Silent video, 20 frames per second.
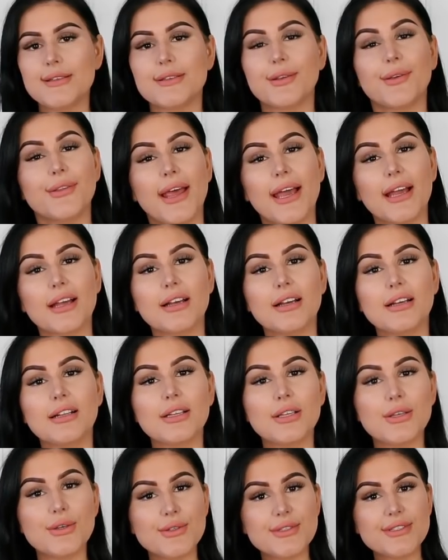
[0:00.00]
So that
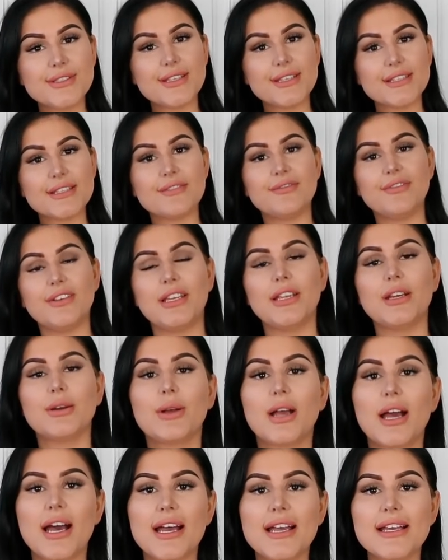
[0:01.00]
concludes this video,
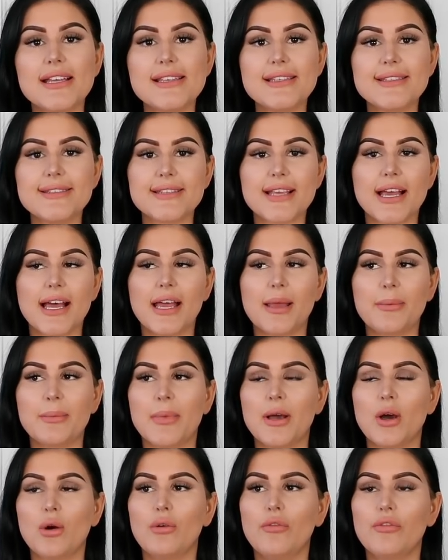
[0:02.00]
guys.
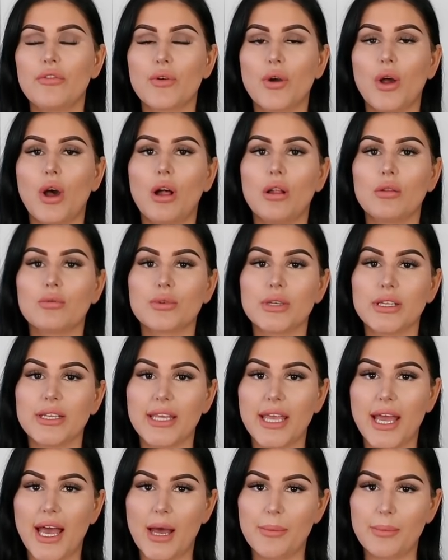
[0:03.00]
I'm overall
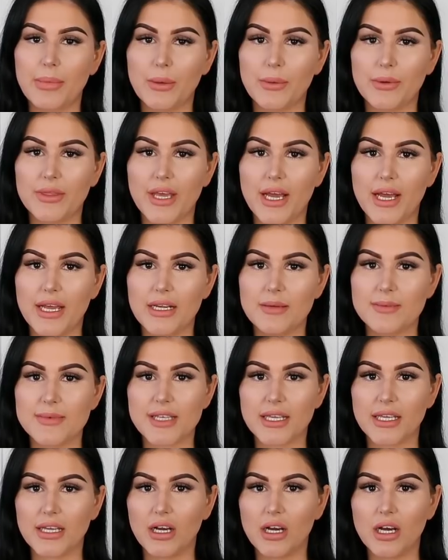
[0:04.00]
really happy with the
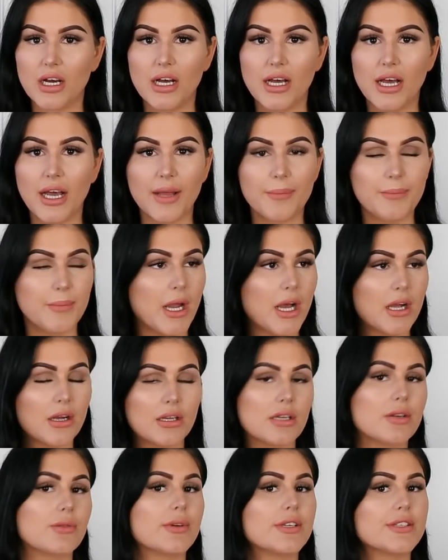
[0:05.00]
items I got. I'm not
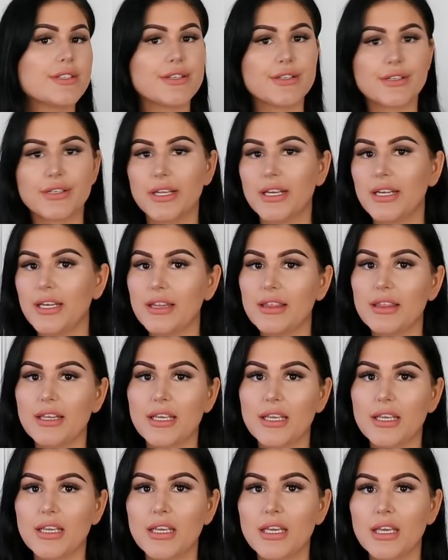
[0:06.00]
gonna return
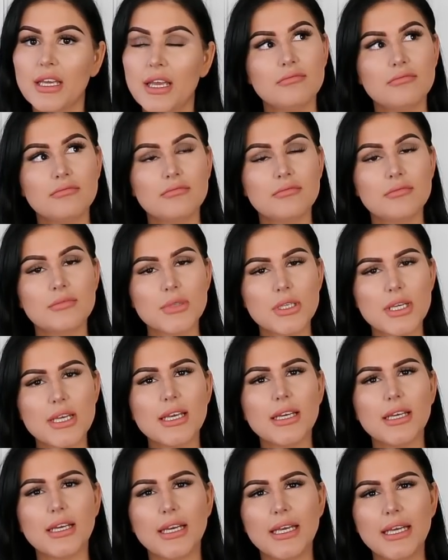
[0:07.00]
anything.
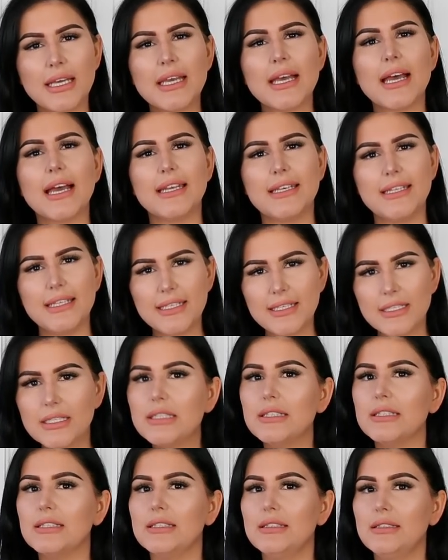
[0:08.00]
I did
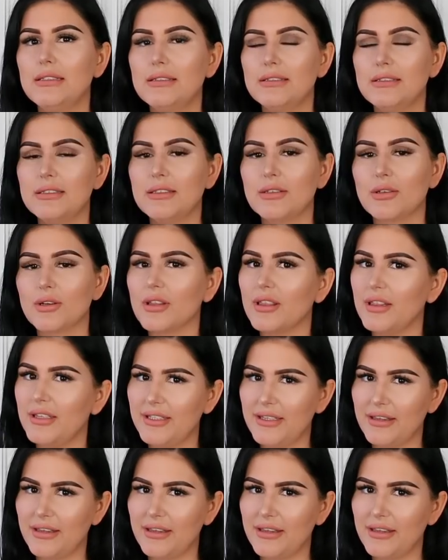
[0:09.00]
good. Or